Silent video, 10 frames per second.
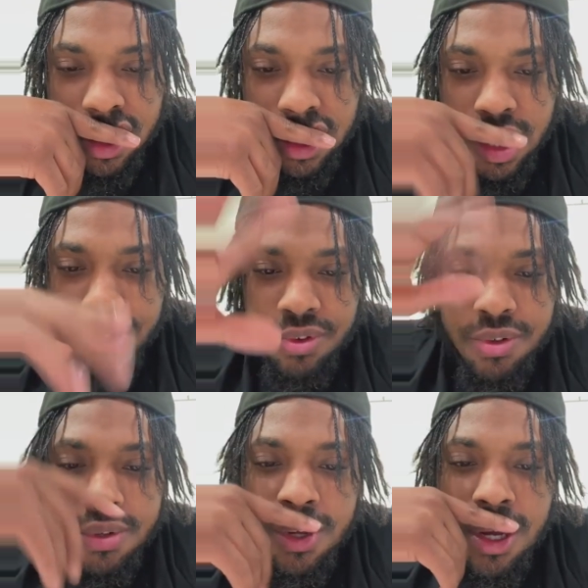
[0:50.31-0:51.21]
Share this
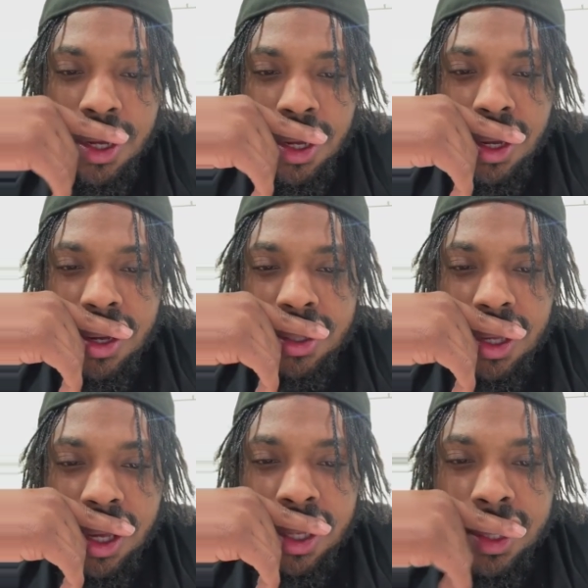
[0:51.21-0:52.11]

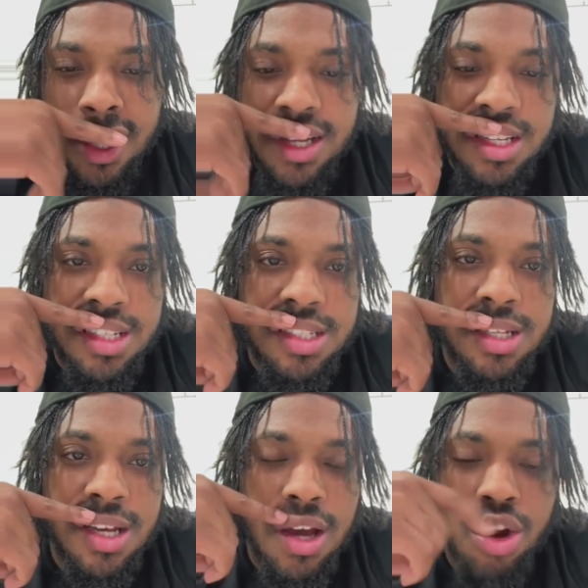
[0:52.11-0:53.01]
with eight cousins.
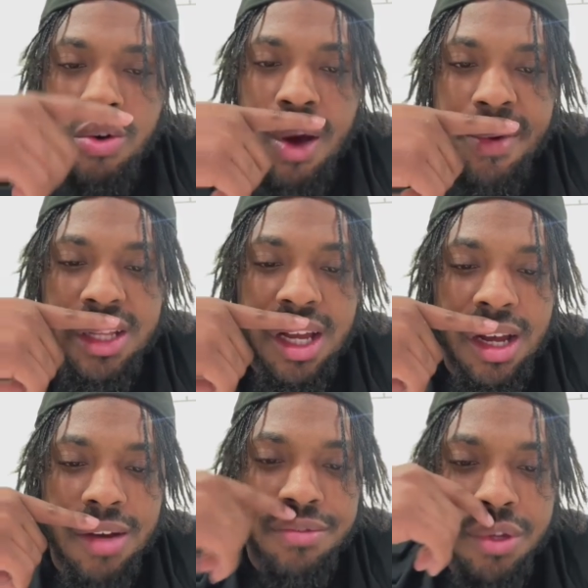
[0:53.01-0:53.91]
I don't know why my
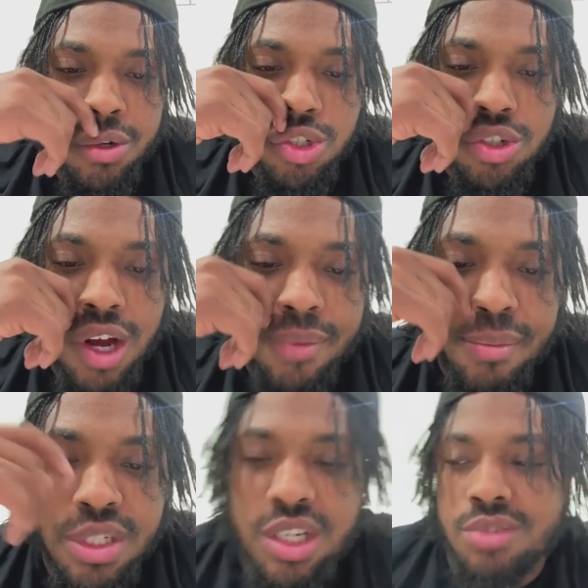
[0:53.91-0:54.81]
um, views dropping,
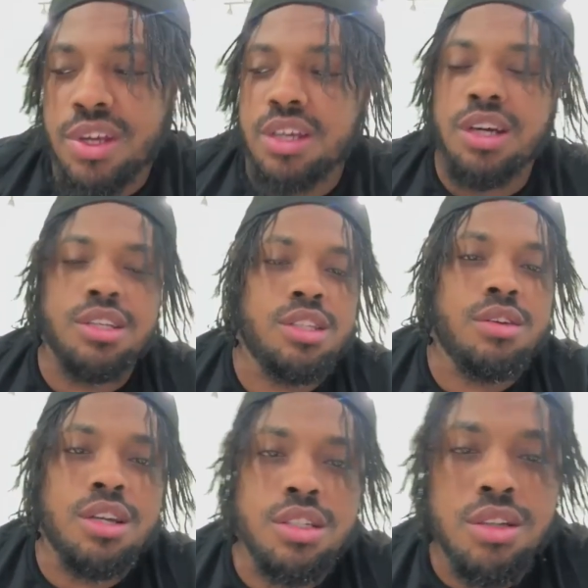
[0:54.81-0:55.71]
but share this with eight cousins
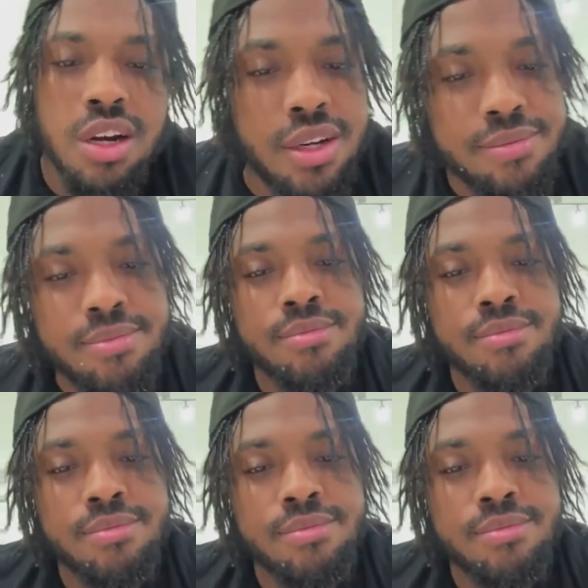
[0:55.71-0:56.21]
so I can start.